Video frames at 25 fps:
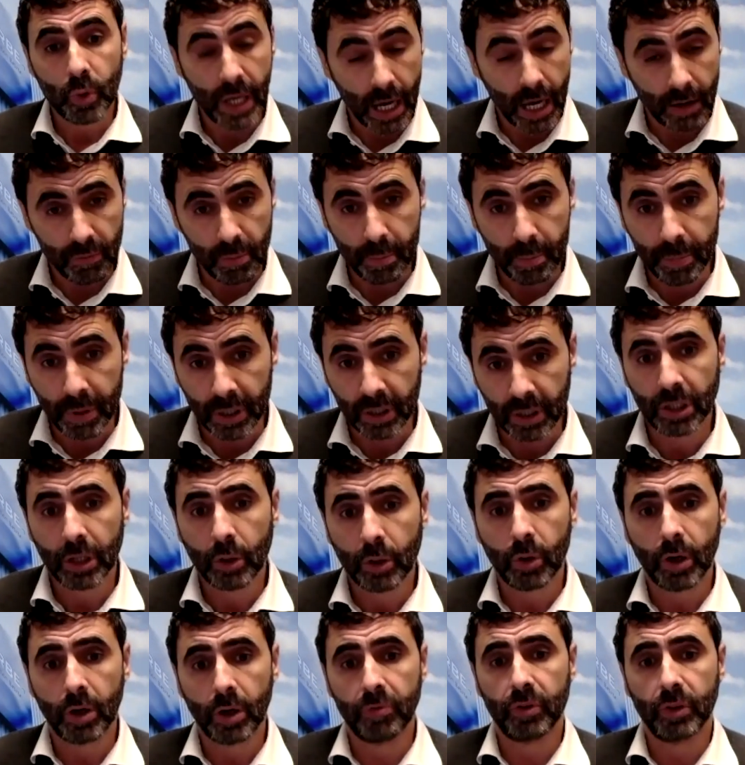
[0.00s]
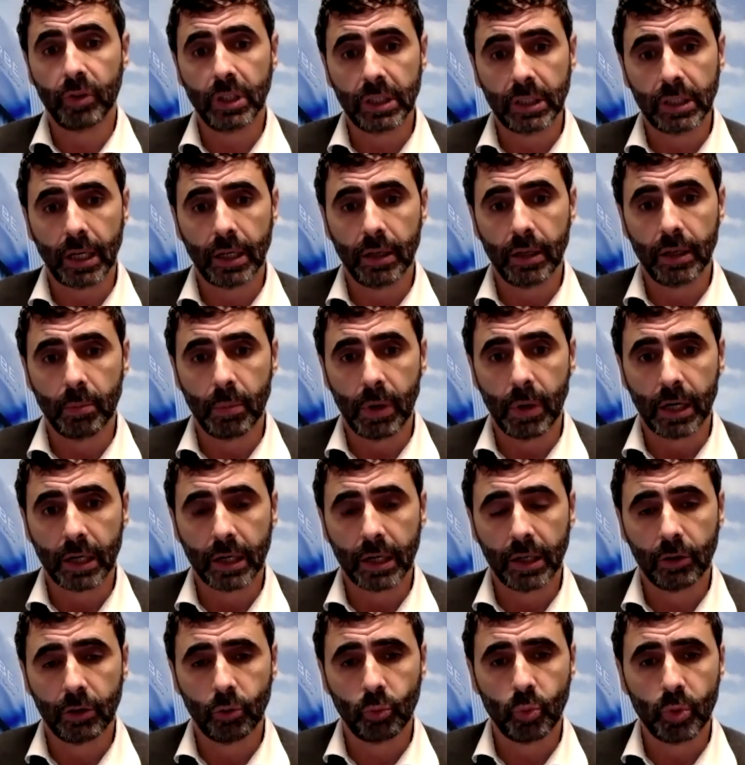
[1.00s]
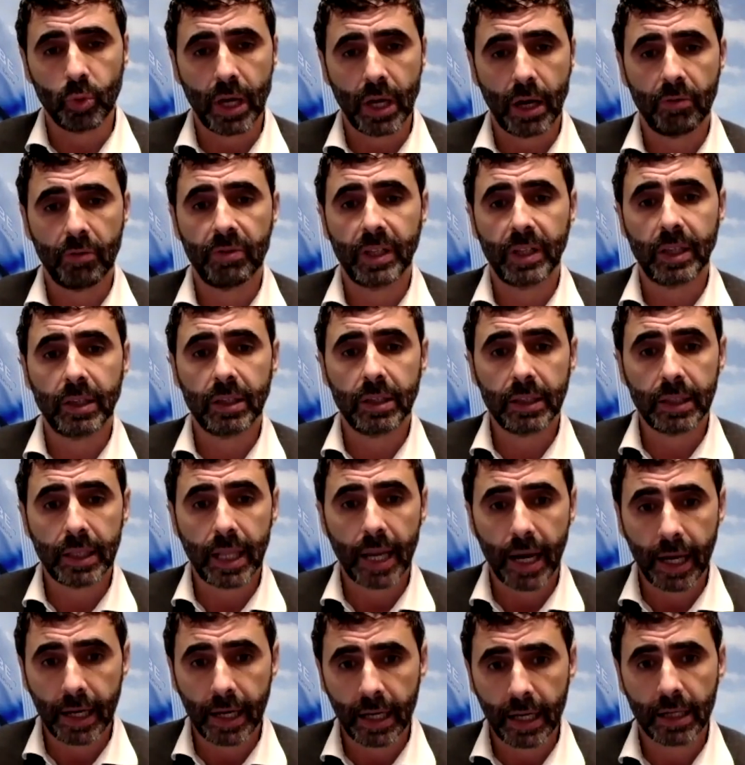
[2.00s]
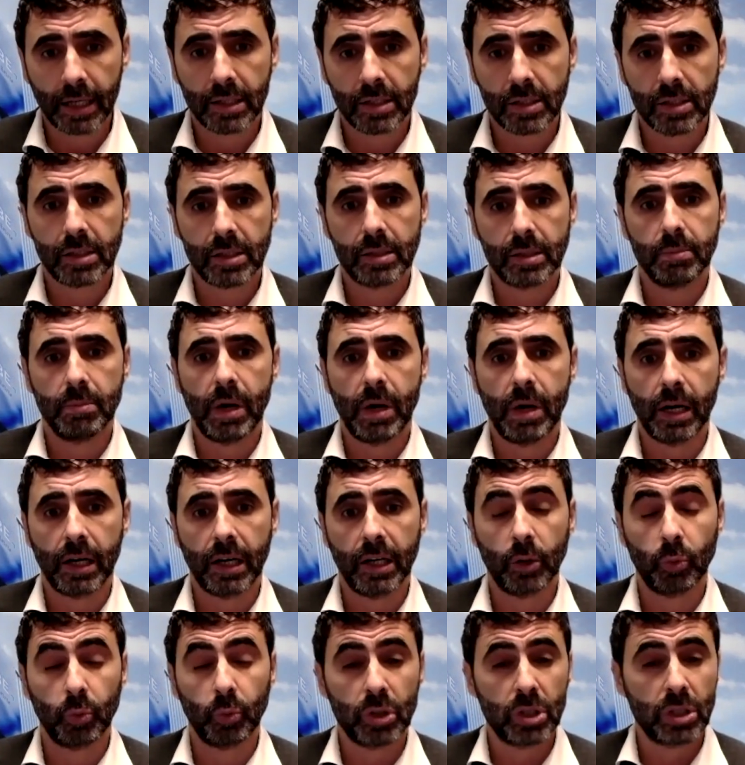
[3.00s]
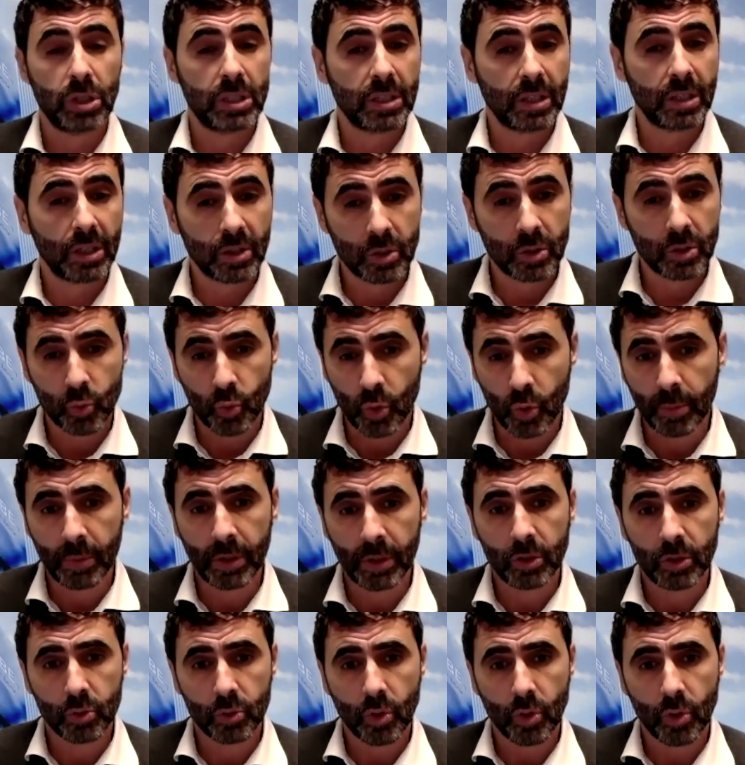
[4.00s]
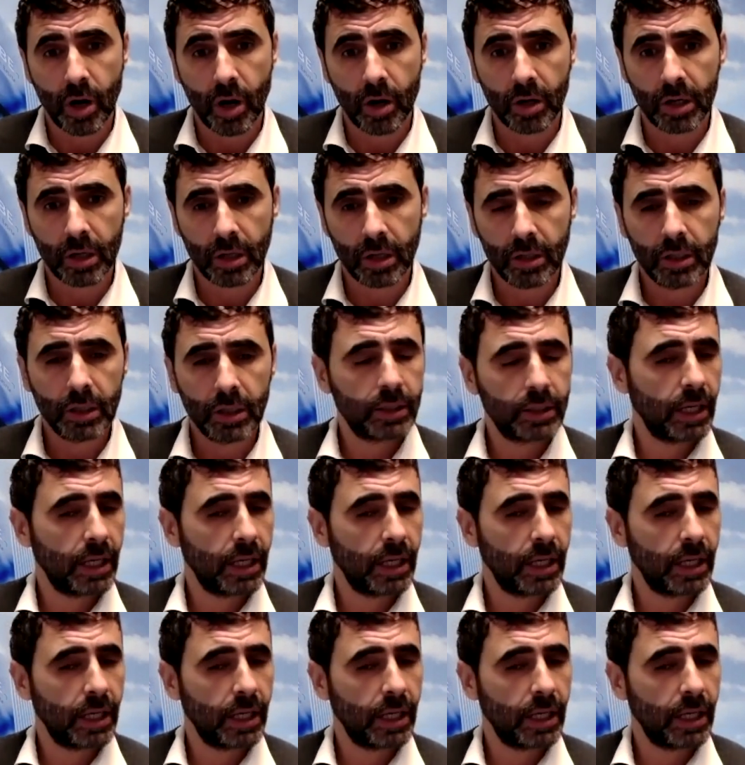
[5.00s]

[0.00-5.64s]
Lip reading: we have, particularly for the Italian market, we have a tenant market which is extremely strong.